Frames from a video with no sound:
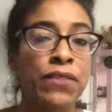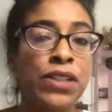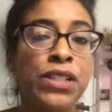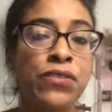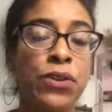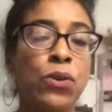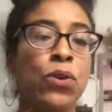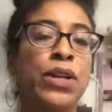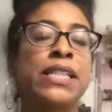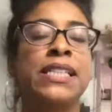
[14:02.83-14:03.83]
of the different
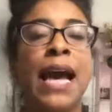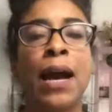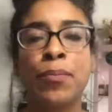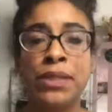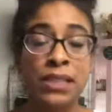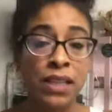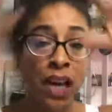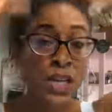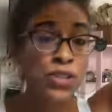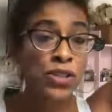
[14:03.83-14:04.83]
organs happens in the
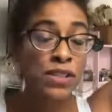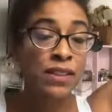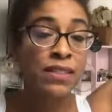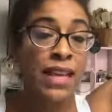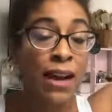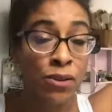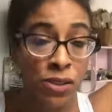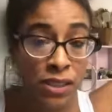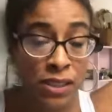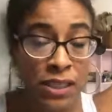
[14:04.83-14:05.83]
hundreds and the
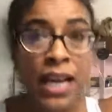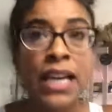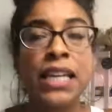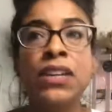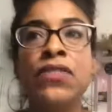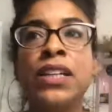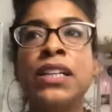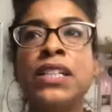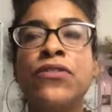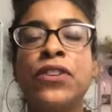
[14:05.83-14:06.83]
thousands.
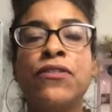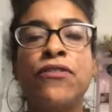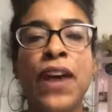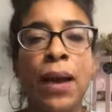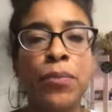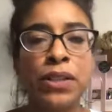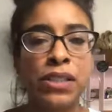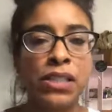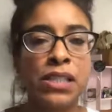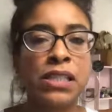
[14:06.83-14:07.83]
Even different
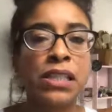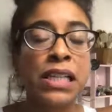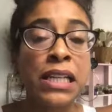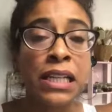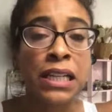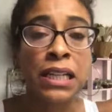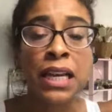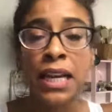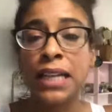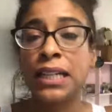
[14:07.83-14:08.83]
fabrics such as linen
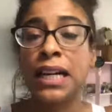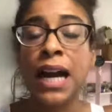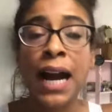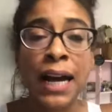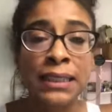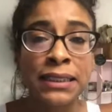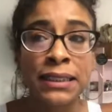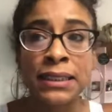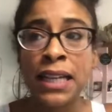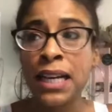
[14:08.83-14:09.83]
and
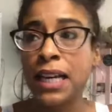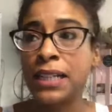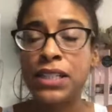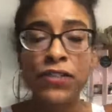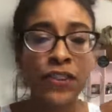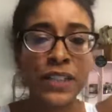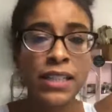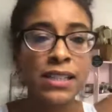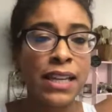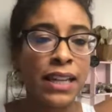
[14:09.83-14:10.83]
cotton and different
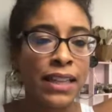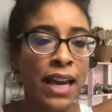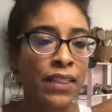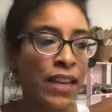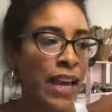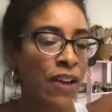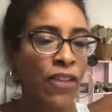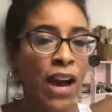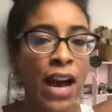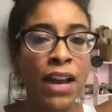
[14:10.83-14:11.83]
things like that, they have
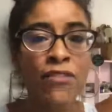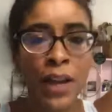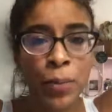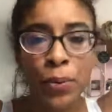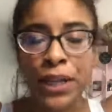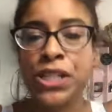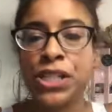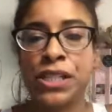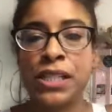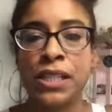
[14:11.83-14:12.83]
high
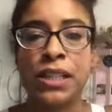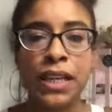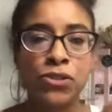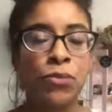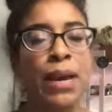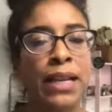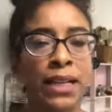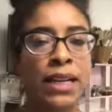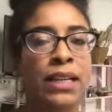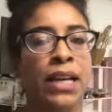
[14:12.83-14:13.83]
vibrations in the
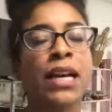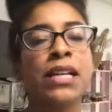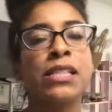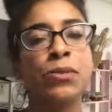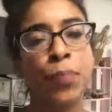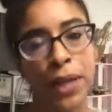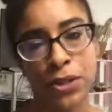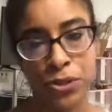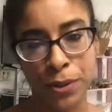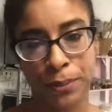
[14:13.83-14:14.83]
electromagnetic
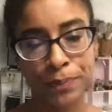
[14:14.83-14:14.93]
spectrum.